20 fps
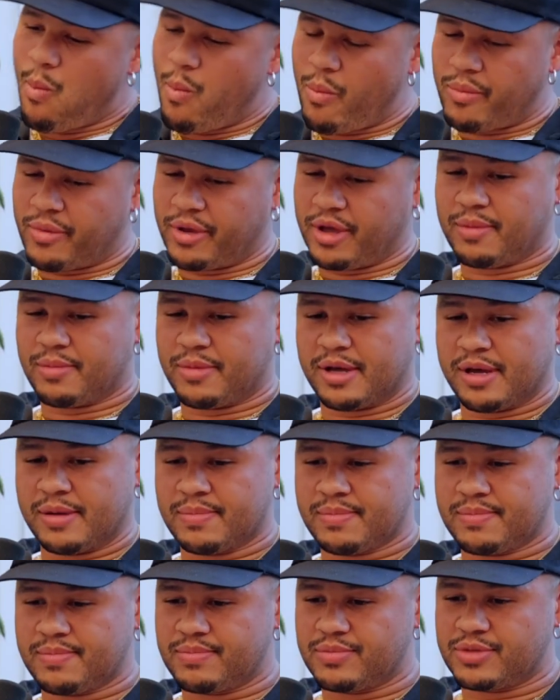Yeah,
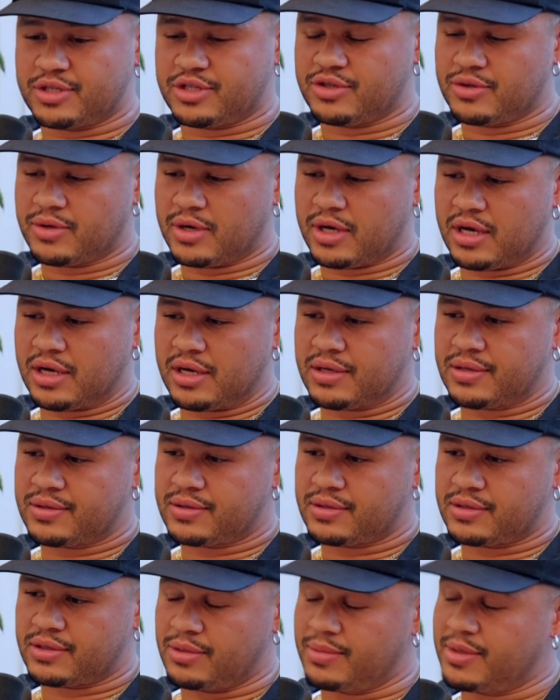man. But you've
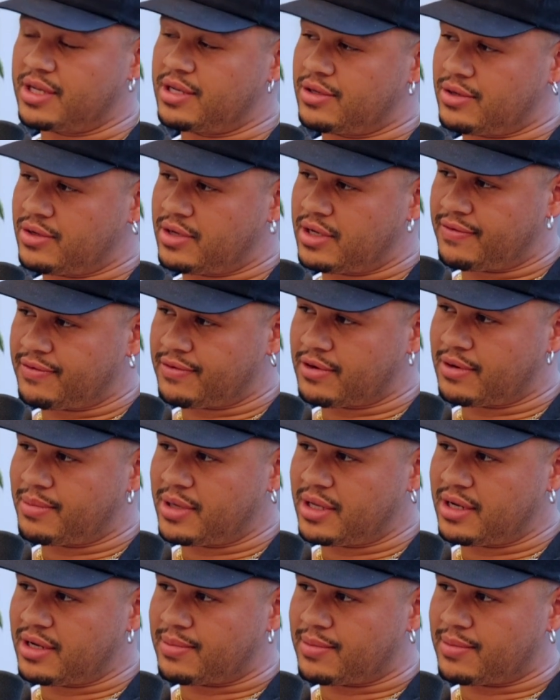been doing it for a minute,